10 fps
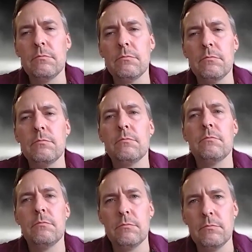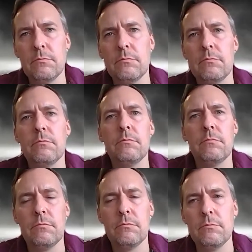
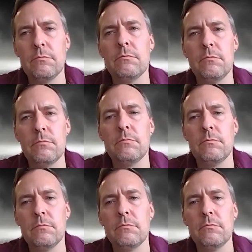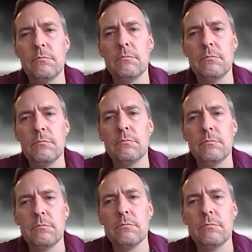
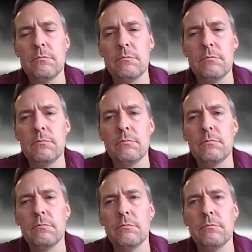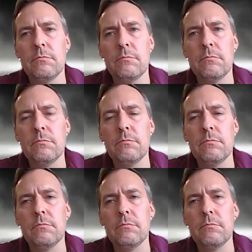
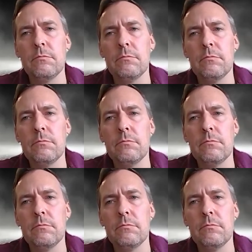The person shown says nothing.